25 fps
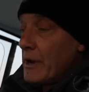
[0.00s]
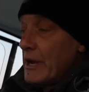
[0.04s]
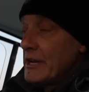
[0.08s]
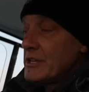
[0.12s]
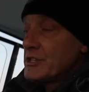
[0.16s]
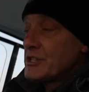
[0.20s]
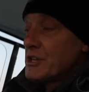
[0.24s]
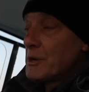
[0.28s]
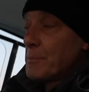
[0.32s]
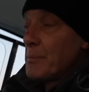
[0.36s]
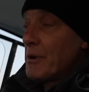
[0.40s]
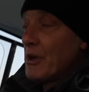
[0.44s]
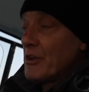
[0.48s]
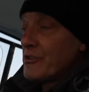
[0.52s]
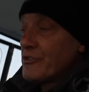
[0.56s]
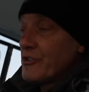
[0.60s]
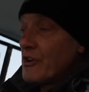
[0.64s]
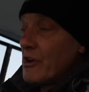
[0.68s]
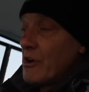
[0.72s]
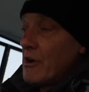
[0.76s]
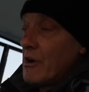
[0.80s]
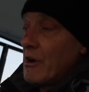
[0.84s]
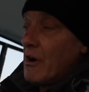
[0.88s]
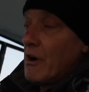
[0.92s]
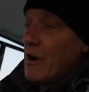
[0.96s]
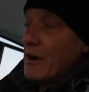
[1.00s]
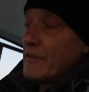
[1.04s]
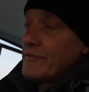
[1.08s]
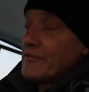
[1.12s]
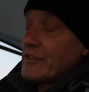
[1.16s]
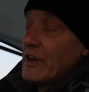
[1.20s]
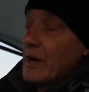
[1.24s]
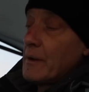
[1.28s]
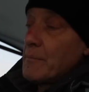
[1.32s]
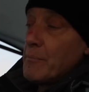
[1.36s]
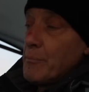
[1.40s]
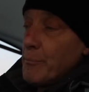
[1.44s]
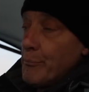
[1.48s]
into the plotter, I've
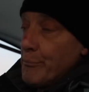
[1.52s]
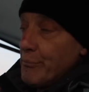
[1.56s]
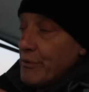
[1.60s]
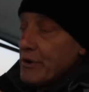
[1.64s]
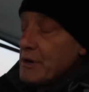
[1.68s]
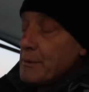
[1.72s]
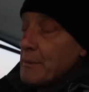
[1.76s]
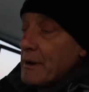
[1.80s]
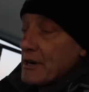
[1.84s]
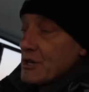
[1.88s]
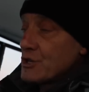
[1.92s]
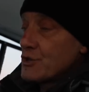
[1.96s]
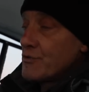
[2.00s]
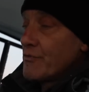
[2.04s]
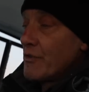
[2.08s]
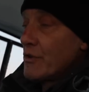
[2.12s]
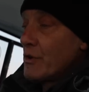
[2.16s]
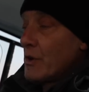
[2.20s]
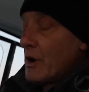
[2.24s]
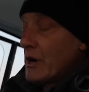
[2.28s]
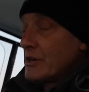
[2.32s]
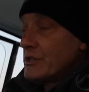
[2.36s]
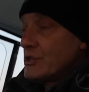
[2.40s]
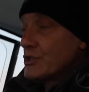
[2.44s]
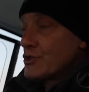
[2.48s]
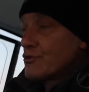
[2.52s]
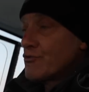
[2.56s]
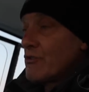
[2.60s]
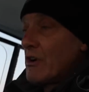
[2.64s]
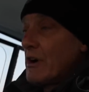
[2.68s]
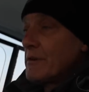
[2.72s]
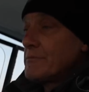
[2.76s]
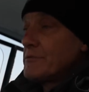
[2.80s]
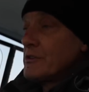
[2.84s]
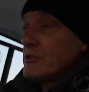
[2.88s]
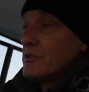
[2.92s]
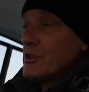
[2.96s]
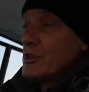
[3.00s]
done pretty much the route I
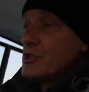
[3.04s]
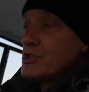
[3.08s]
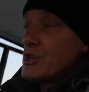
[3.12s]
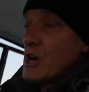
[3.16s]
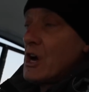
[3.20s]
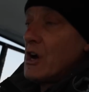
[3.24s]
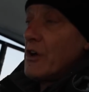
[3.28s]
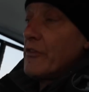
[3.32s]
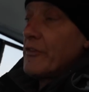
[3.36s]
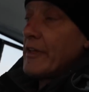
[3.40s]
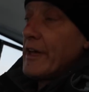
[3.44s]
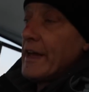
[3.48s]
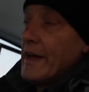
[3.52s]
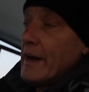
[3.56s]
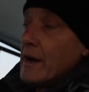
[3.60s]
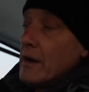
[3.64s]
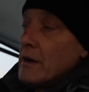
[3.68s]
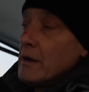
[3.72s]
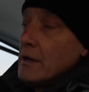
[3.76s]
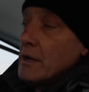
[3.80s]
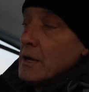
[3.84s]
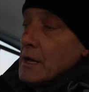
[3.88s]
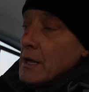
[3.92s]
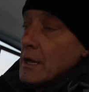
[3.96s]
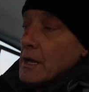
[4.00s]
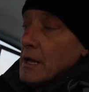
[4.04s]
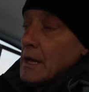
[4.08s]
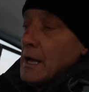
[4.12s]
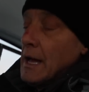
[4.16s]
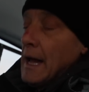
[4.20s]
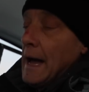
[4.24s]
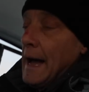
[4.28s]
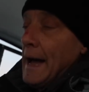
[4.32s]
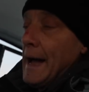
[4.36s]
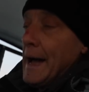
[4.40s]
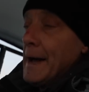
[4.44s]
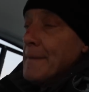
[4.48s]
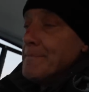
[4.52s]
described on the chart there.
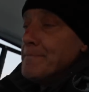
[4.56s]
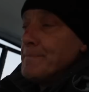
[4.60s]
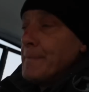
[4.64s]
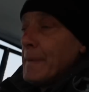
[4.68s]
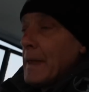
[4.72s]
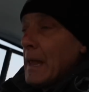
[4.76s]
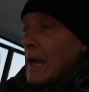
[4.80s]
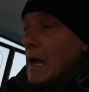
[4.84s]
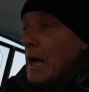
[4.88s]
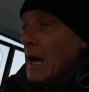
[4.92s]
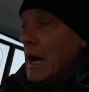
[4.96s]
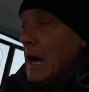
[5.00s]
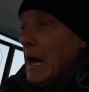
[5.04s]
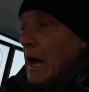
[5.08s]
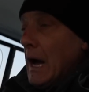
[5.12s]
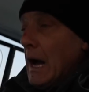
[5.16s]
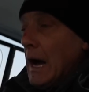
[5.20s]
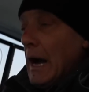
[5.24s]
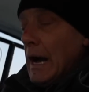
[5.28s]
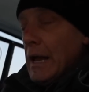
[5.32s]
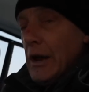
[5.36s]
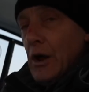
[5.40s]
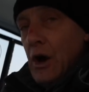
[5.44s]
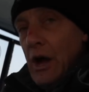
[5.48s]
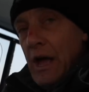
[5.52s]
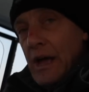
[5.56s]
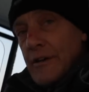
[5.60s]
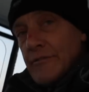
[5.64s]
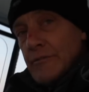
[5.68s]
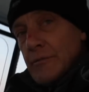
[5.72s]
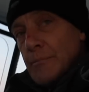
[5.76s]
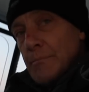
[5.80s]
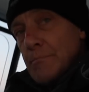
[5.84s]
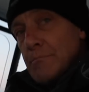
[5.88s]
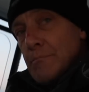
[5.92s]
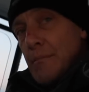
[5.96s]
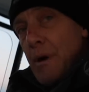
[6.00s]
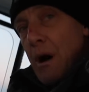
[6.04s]
And I
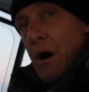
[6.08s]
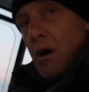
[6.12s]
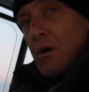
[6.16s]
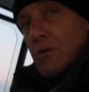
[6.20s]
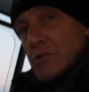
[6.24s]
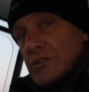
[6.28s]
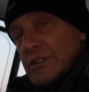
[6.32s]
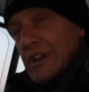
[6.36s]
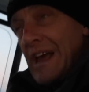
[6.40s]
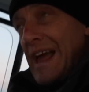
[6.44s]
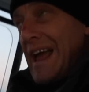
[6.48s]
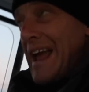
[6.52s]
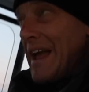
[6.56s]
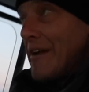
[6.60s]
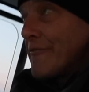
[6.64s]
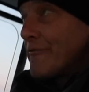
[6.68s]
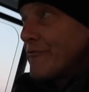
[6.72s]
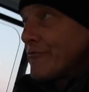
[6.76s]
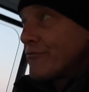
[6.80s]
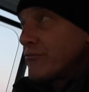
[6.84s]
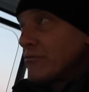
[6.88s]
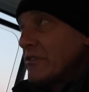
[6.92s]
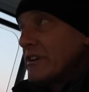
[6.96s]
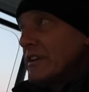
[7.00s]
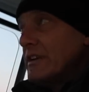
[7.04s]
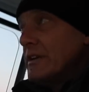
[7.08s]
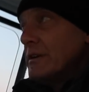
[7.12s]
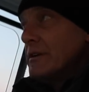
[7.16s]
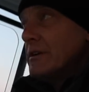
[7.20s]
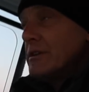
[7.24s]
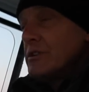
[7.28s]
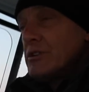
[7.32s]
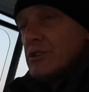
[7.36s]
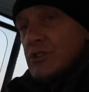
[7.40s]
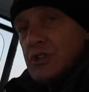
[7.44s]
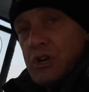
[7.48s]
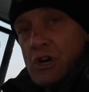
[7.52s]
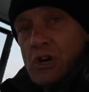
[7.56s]
haven't marked every
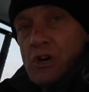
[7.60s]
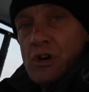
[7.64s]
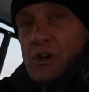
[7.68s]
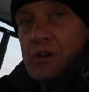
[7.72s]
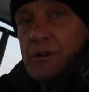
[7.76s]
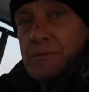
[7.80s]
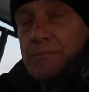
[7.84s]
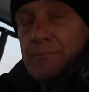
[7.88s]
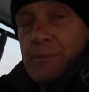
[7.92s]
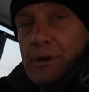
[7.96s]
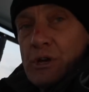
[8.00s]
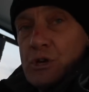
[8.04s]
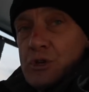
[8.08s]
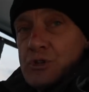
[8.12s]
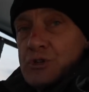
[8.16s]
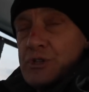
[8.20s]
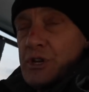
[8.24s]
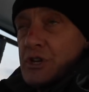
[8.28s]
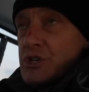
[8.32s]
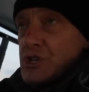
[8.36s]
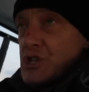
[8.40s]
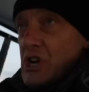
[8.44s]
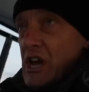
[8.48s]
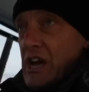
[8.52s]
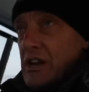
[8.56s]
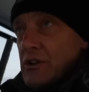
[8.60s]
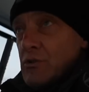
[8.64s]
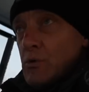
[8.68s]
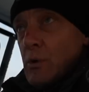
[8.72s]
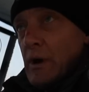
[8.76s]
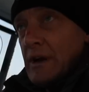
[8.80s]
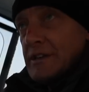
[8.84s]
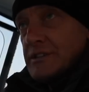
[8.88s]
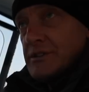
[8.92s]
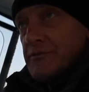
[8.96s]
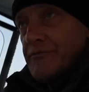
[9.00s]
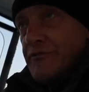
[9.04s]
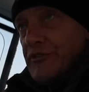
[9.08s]
turn because the channel
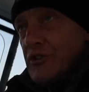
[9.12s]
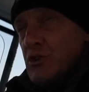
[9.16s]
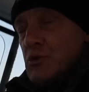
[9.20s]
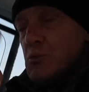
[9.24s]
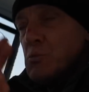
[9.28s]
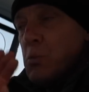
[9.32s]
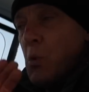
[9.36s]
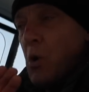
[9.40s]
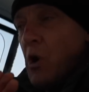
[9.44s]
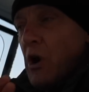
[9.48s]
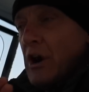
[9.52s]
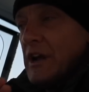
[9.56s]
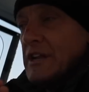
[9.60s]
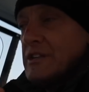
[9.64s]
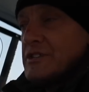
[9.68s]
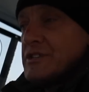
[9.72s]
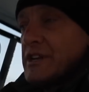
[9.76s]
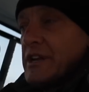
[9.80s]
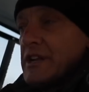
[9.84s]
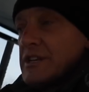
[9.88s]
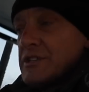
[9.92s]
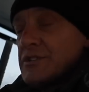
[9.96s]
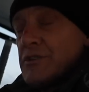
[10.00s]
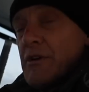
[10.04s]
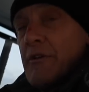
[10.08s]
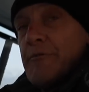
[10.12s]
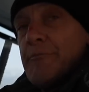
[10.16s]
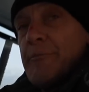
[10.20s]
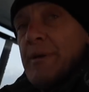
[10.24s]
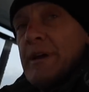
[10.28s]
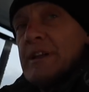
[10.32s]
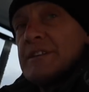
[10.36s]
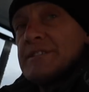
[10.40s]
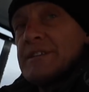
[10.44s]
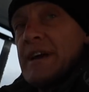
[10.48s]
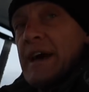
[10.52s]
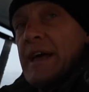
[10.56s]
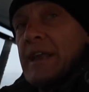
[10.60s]
has a few winds in it. So I've
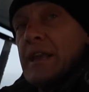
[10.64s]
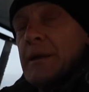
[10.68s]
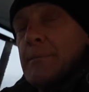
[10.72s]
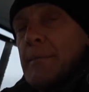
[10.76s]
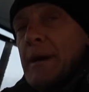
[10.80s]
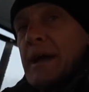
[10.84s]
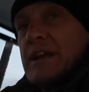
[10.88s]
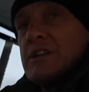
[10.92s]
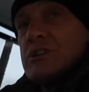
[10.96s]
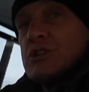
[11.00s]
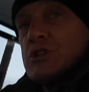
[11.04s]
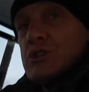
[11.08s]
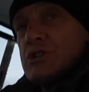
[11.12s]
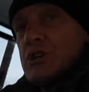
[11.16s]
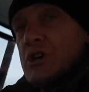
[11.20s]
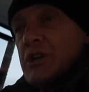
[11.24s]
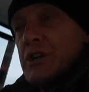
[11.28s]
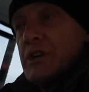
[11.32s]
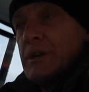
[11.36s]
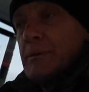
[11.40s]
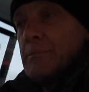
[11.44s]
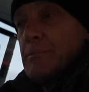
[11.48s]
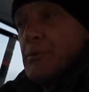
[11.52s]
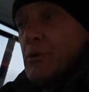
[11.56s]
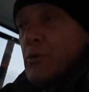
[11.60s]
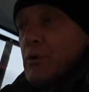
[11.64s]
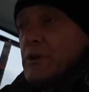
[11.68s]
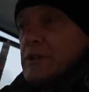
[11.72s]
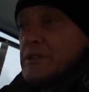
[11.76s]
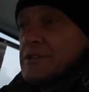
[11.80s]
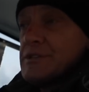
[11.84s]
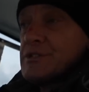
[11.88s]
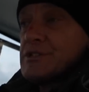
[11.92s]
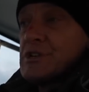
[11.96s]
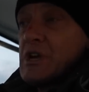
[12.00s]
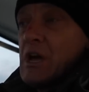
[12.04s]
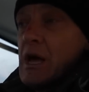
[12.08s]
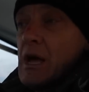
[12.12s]
picked out the major turning
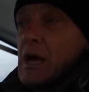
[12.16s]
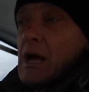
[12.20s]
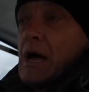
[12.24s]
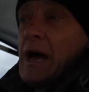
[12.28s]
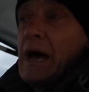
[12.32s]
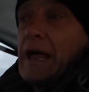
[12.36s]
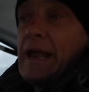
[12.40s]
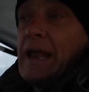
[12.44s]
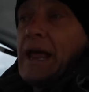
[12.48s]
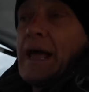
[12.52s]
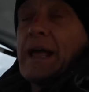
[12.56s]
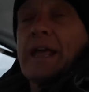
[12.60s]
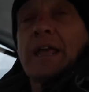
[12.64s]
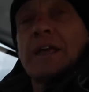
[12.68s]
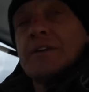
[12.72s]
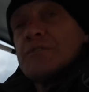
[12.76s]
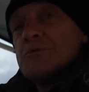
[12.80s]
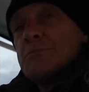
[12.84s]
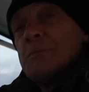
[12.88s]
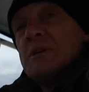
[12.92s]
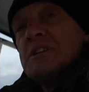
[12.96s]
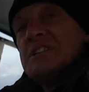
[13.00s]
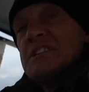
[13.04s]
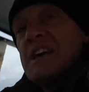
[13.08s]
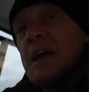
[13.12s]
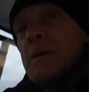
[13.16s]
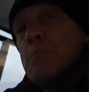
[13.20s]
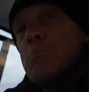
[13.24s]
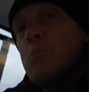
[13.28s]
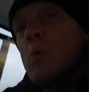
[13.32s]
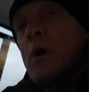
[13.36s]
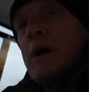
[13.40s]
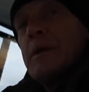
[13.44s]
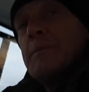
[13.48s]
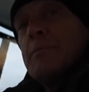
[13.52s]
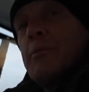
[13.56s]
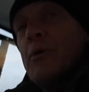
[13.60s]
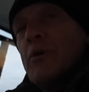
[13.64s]
points, and that gives me 10
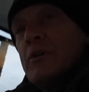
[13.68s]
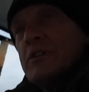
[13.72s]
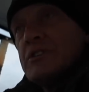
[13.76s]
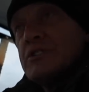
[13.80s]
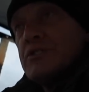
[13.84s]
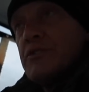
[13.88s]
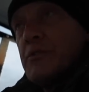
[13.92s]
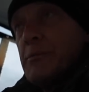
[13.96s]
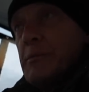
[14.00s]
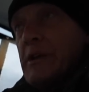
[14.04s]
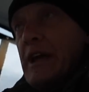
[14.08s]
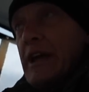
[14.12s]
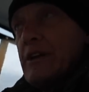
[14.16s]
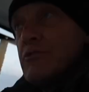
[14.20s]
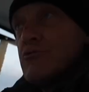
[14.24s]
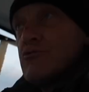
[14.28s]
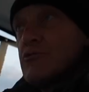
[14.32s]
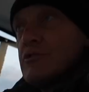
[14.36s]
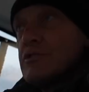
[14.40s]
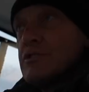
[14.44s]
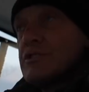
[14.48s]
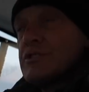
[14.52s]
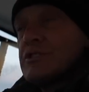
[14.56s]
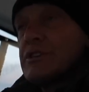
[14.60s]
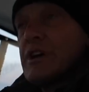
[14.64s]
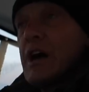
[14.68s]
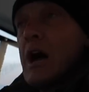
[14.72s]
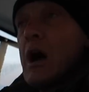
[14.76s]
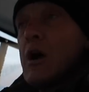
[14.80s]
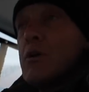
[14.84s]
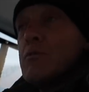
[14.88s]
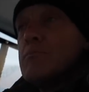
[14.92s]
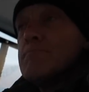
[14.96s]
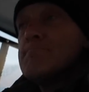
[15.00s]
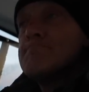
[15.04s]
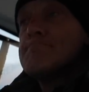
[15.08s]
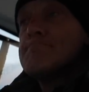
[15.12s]
waypoints from the entrance to home.